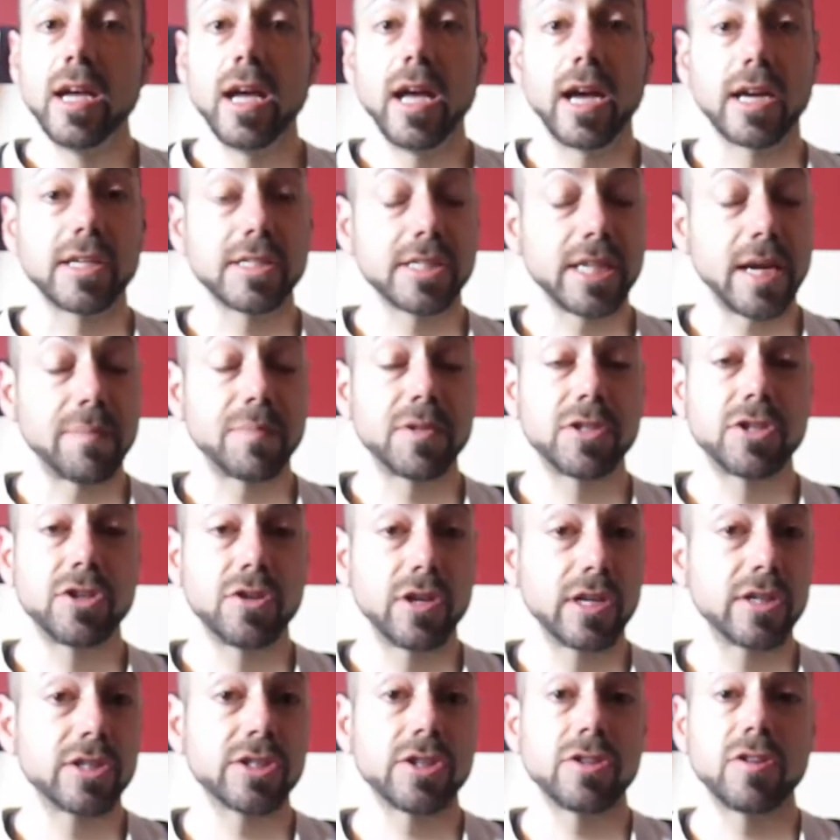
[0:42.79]
except
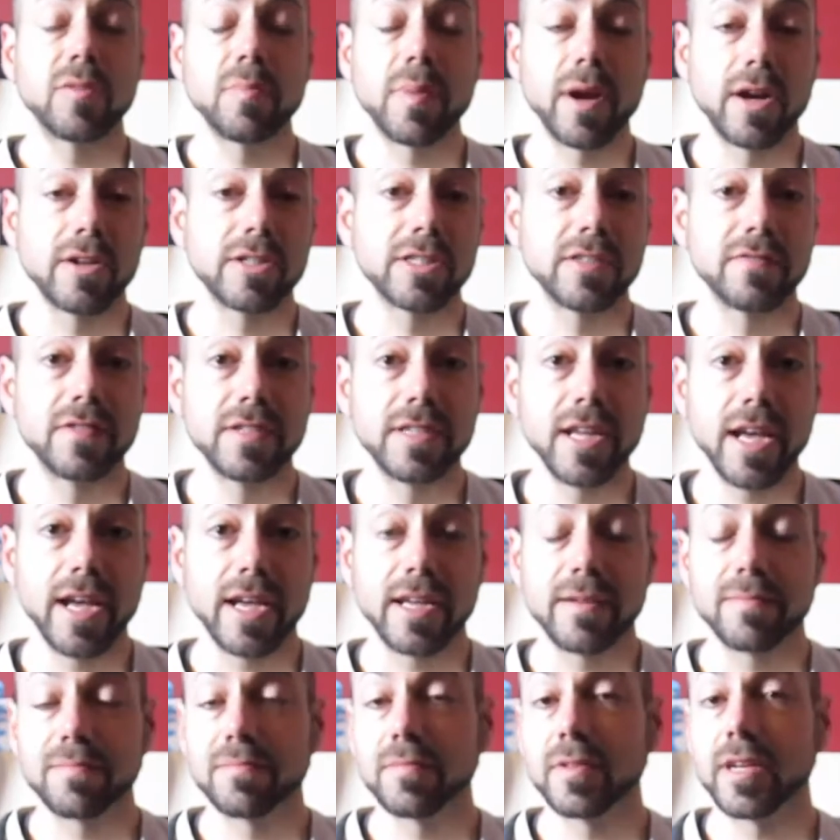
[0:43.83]
during certain parts of the day,